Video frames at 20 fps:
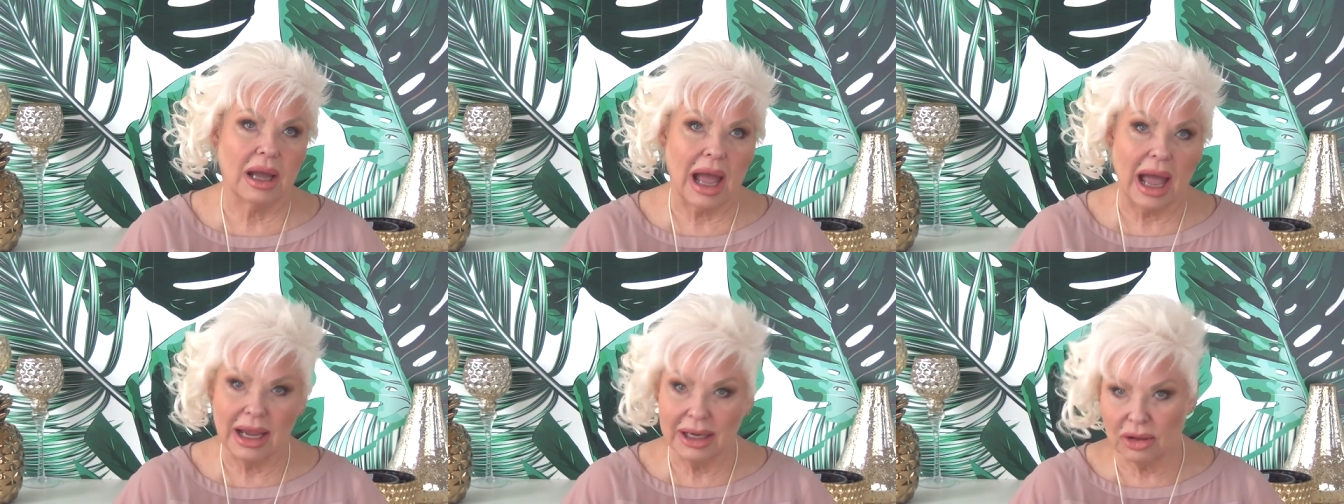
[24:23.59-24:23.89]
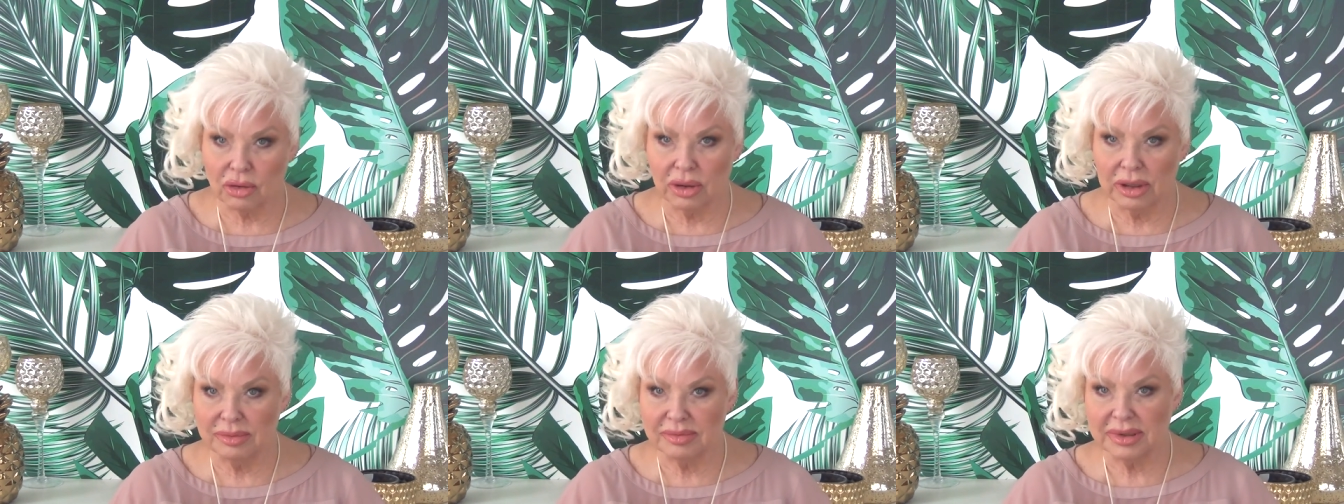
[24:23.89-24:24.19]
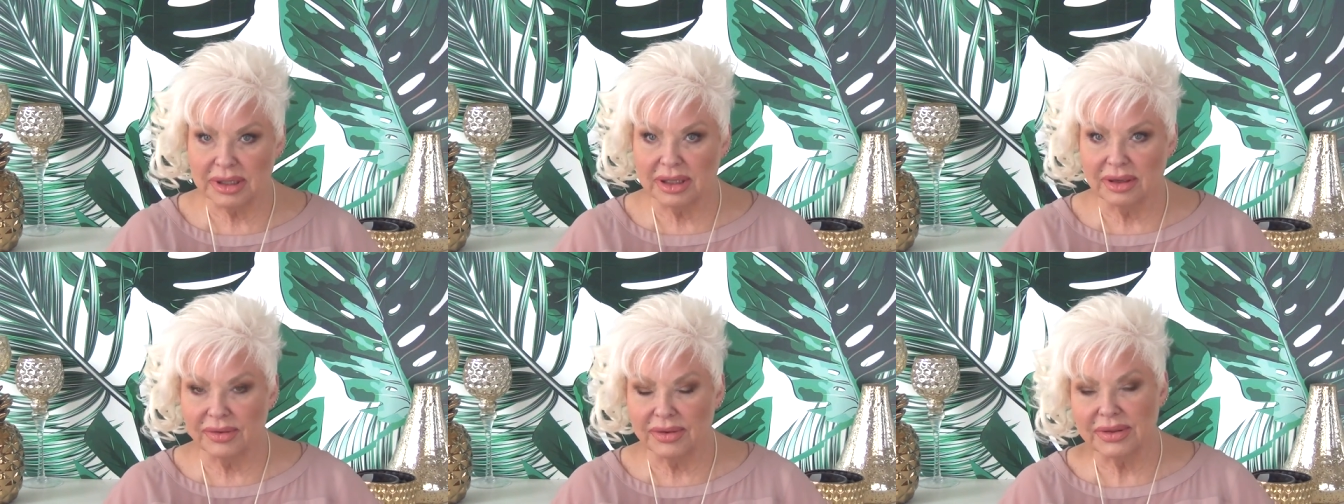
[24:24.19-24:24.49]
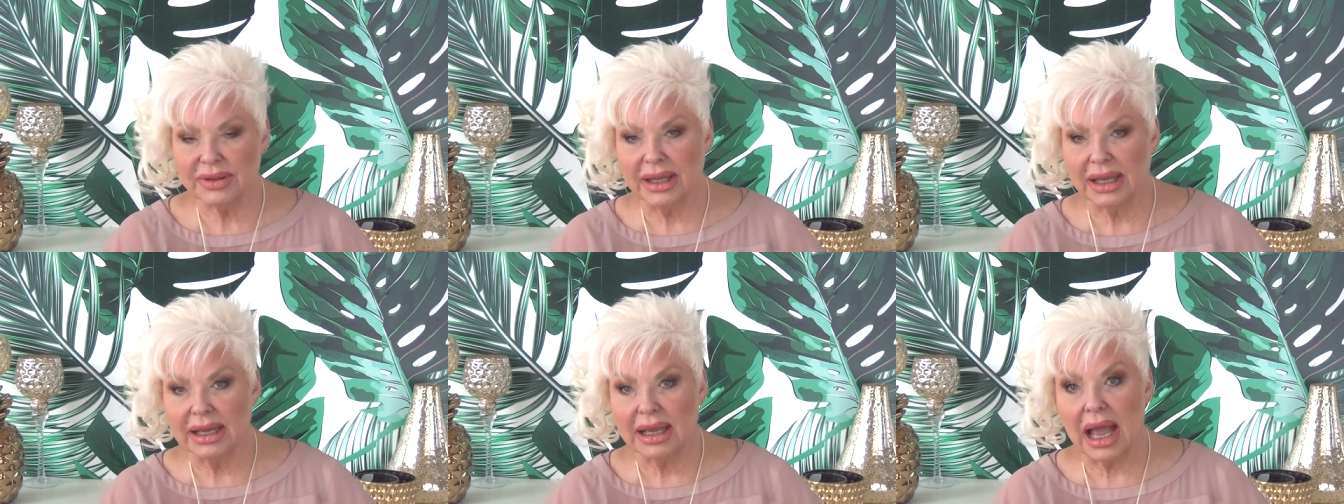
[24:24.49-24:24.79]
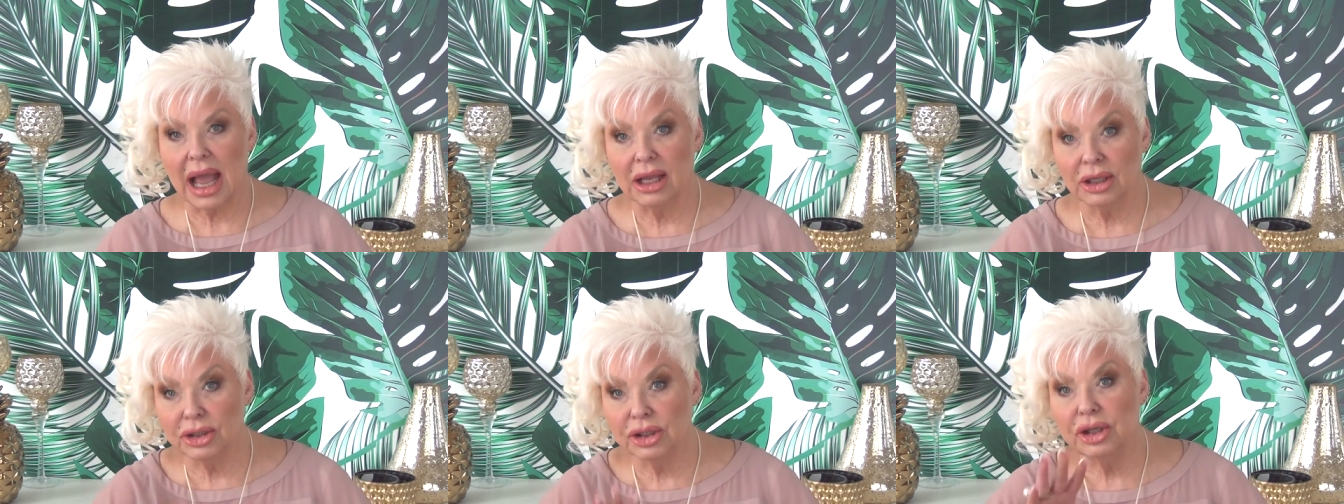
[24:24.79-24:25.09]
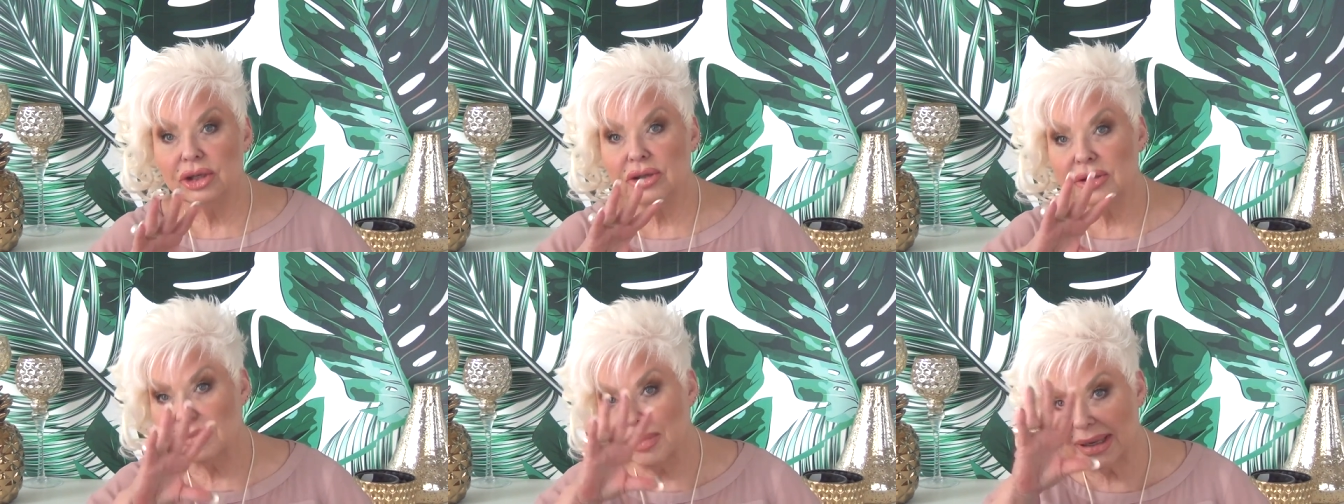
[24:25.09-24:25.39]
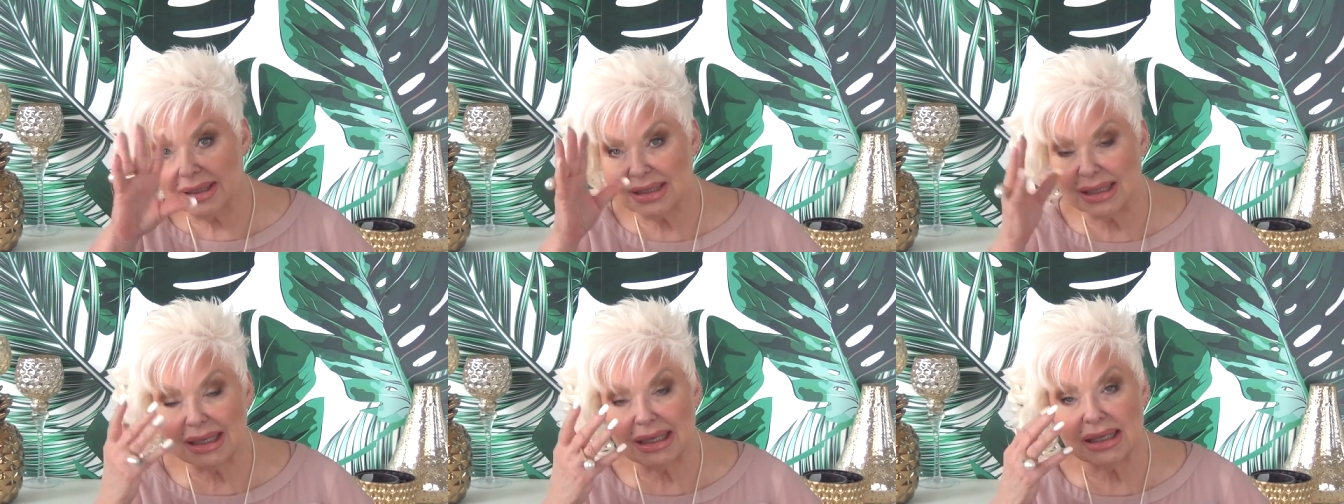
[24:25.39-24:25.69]
eye creams and everything. I'll use
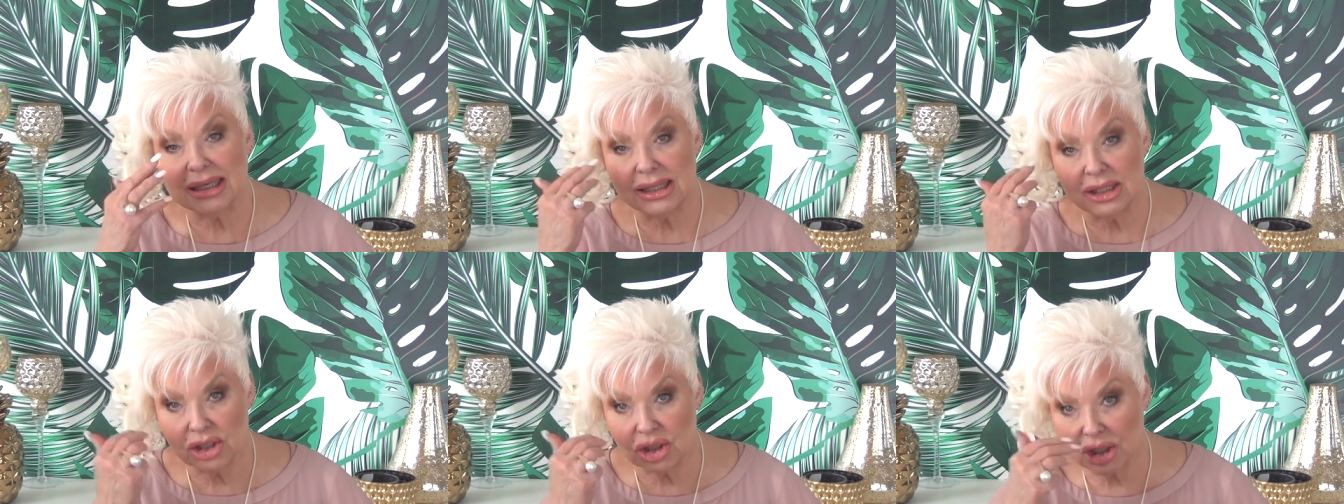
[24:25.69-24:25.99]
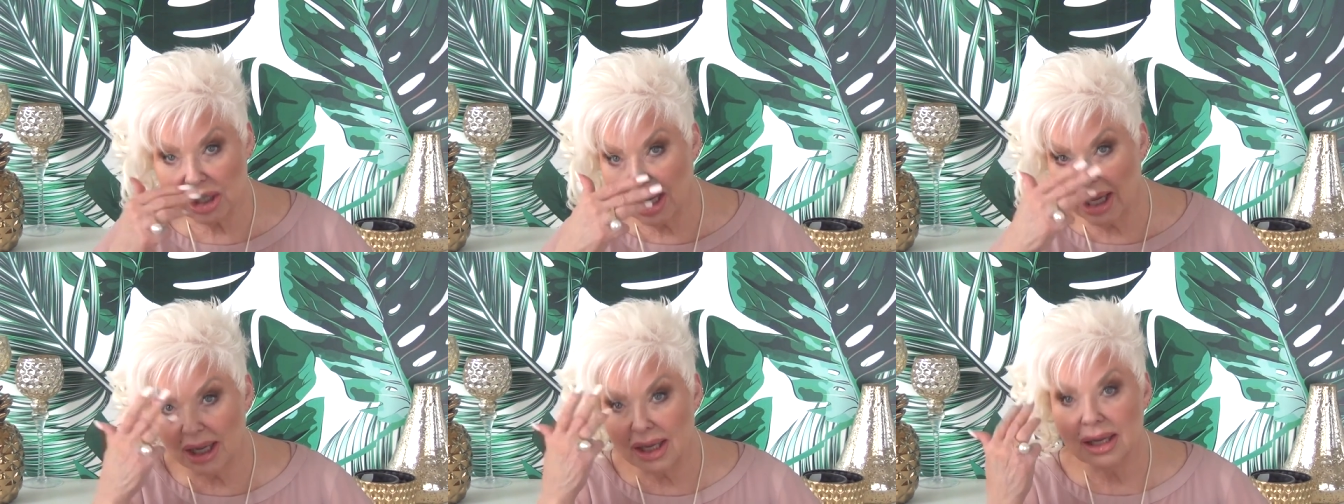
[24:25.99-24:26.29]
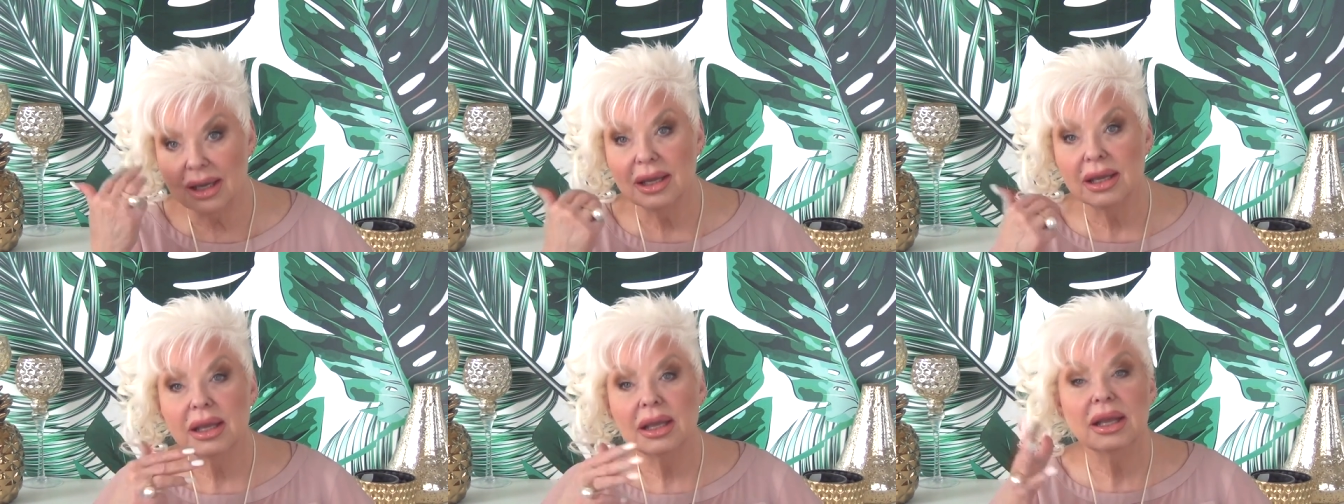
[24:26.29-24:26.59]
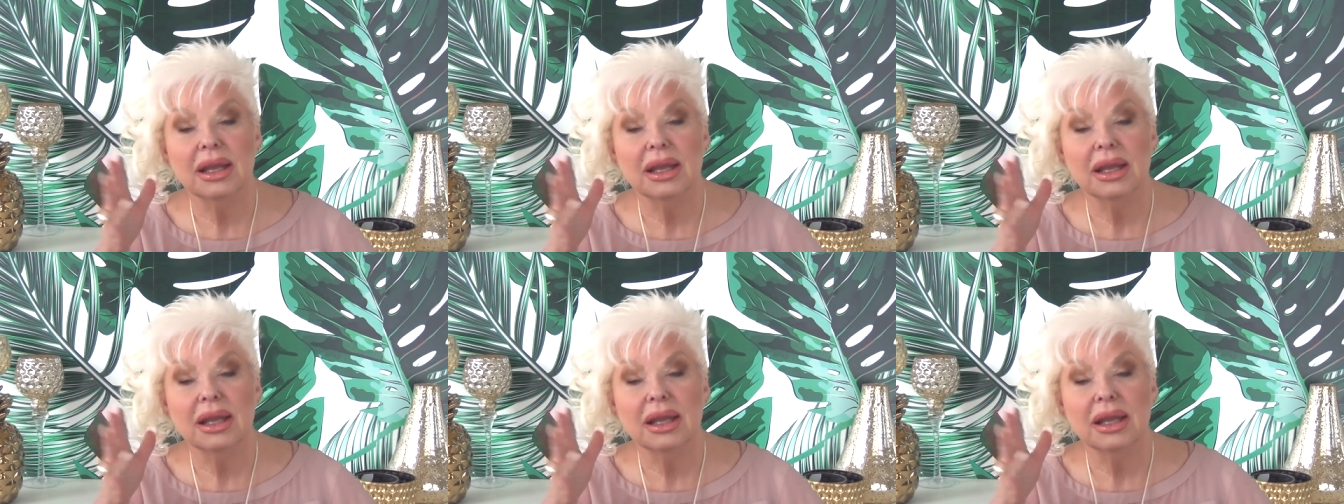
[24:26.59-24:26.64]
my DEJ